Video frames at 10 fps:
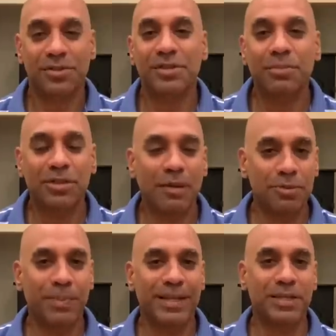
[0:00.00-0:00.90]
Sometimes
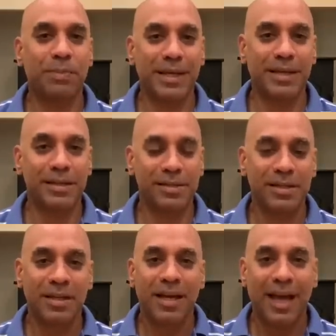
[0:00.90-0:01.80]
big speakers
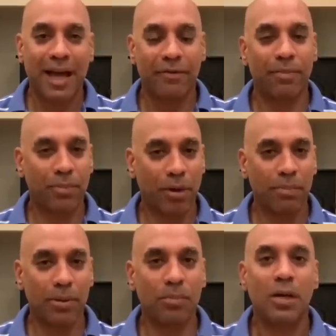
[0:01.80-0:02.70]
have a
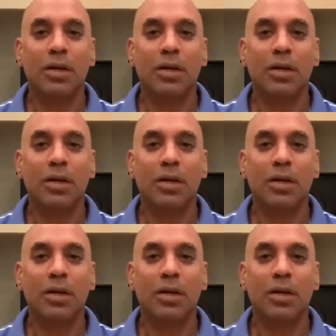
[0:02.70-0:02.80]
problem